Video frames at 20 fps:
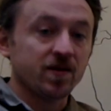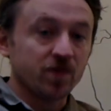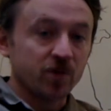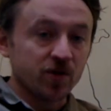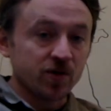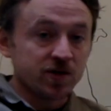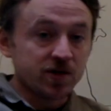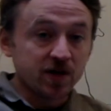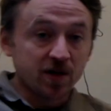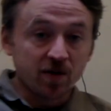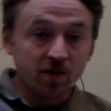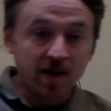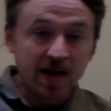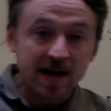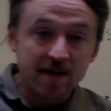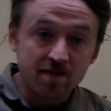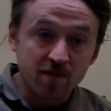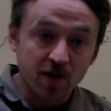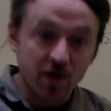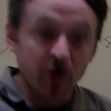When you see a
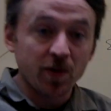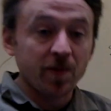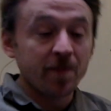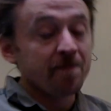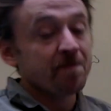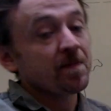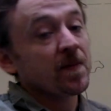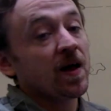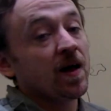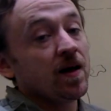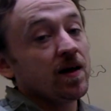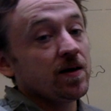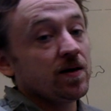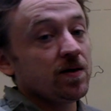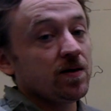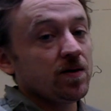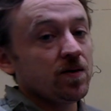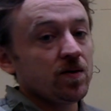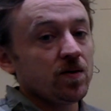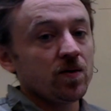rainbow,
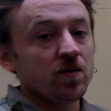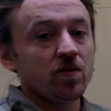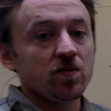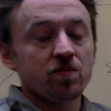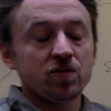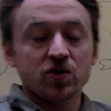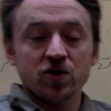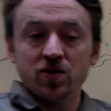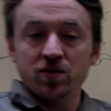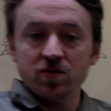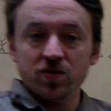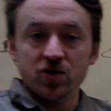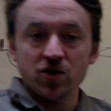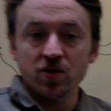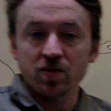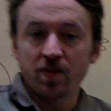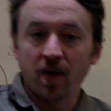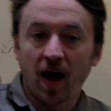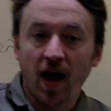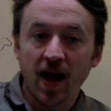you
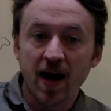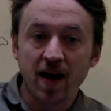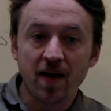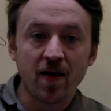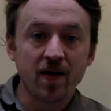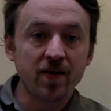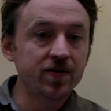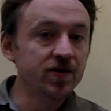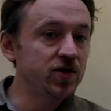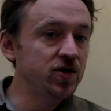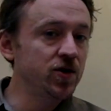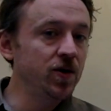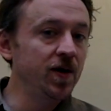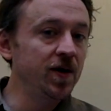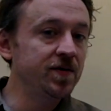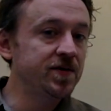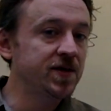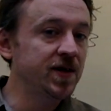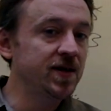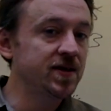should kind of have an
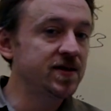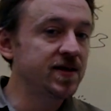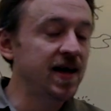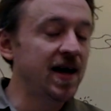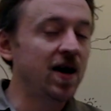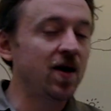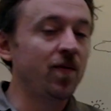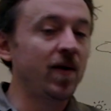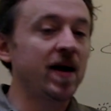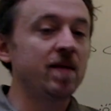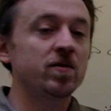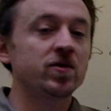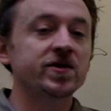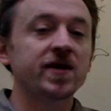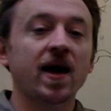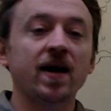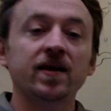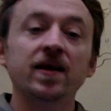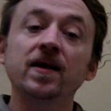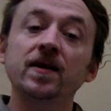intuitive sense now. Rainbows
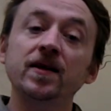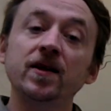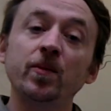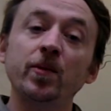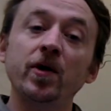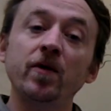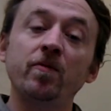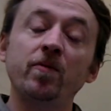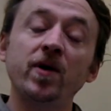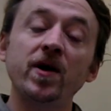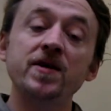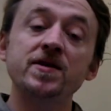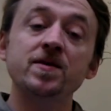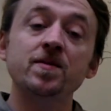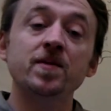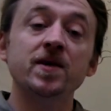act like a little bit of prism.